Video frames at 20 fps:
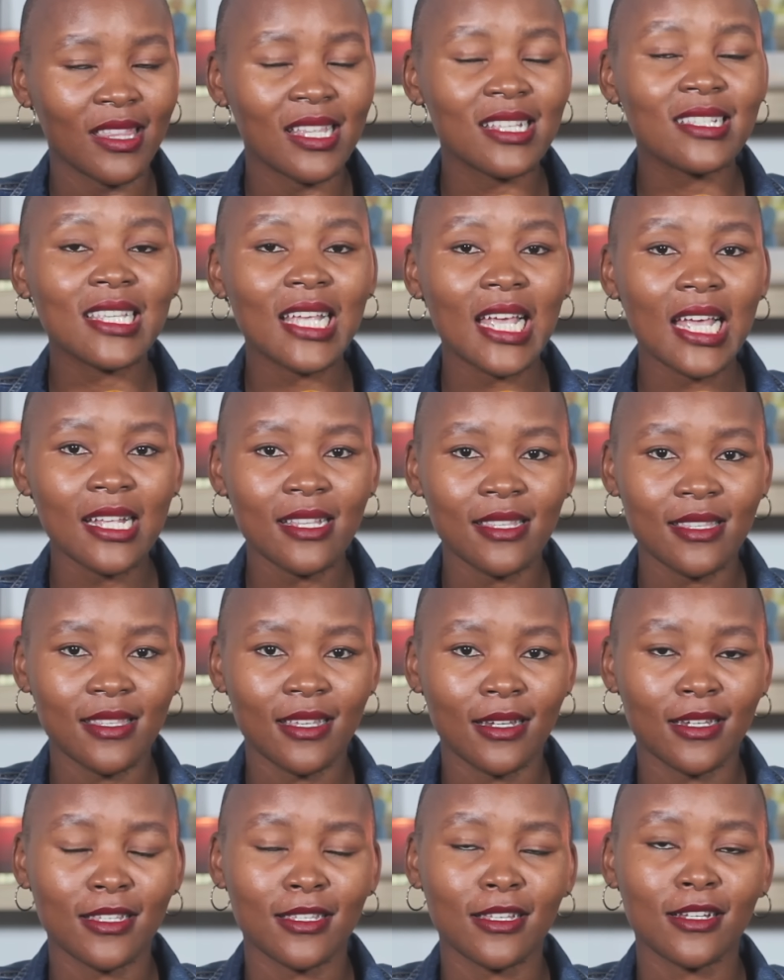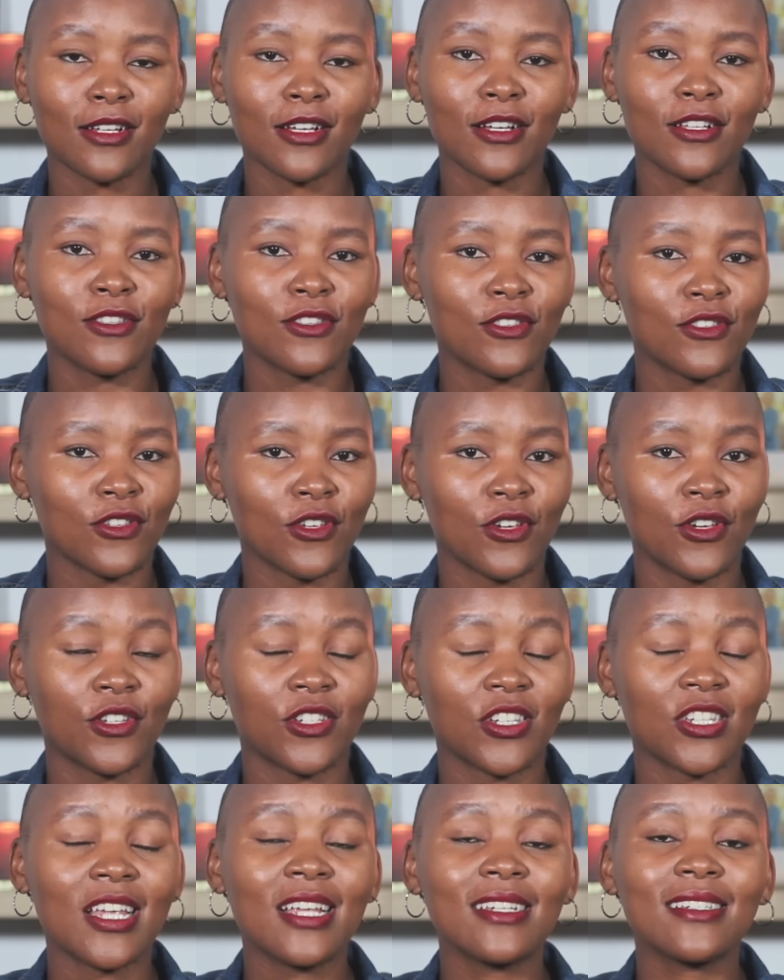This is Citizen
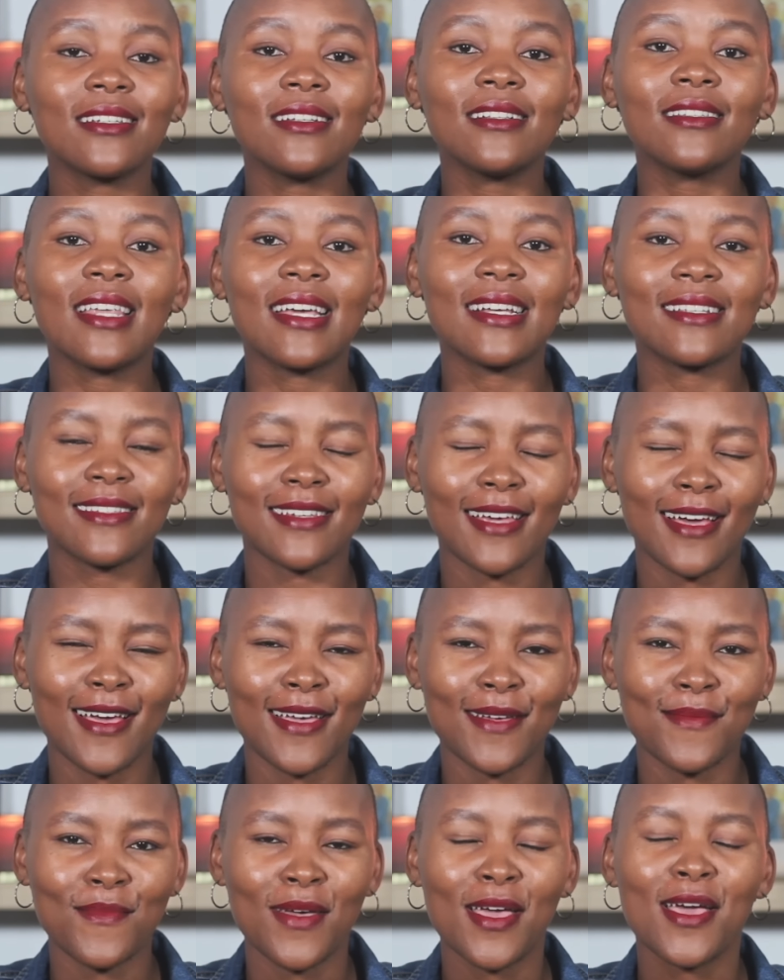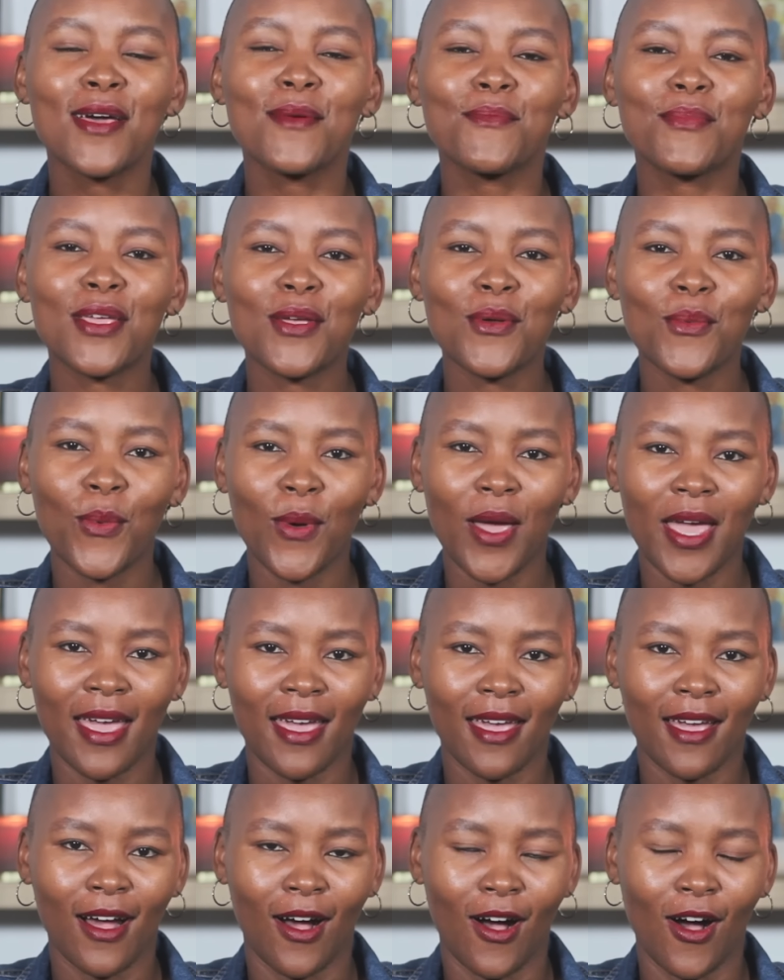Concerned. And until next time,
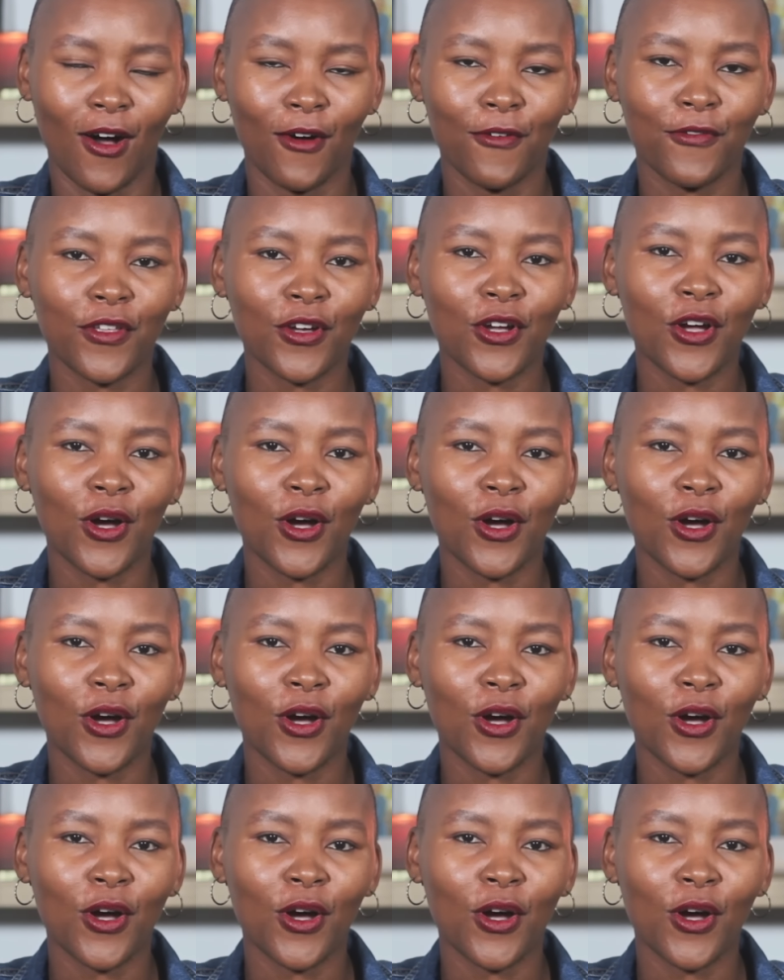beware of the